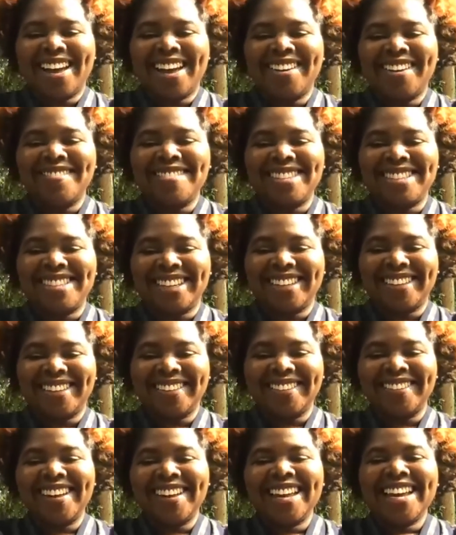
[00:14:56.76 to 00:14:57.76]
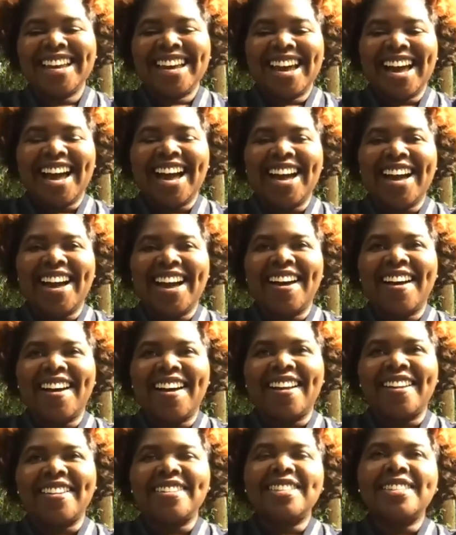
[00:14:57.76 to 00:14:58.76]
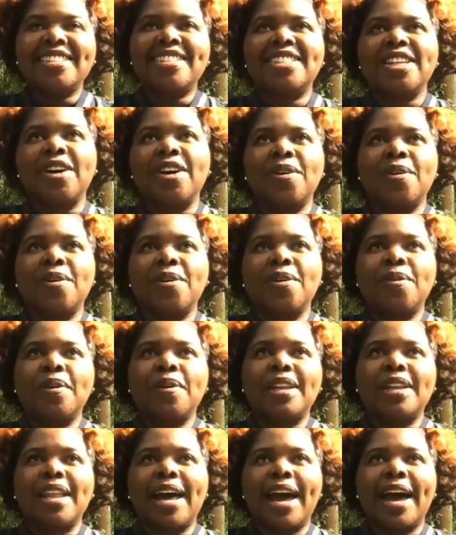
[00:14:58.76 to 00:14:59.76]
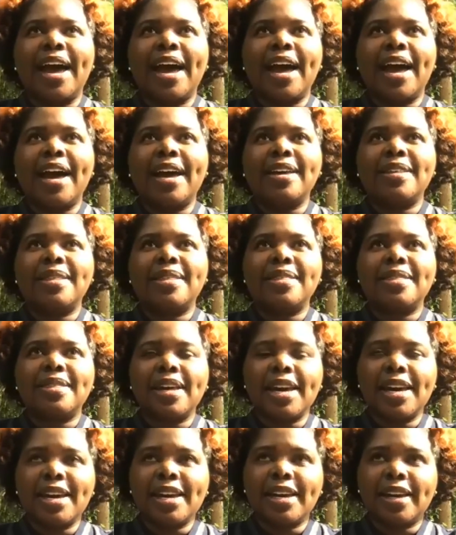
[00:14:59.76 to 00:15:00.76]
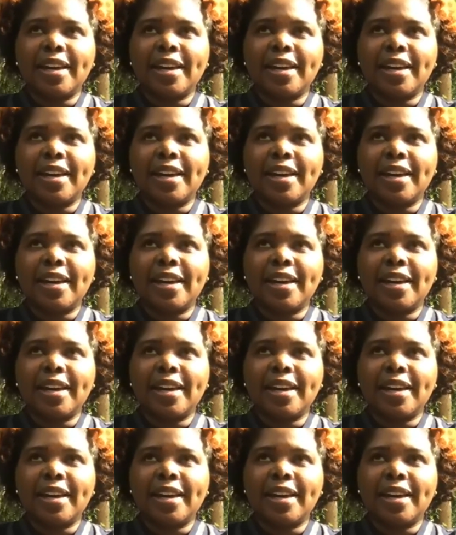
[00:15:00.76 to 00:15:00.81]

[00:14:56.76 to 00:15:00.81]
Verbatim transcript: Um, so, uh, so I think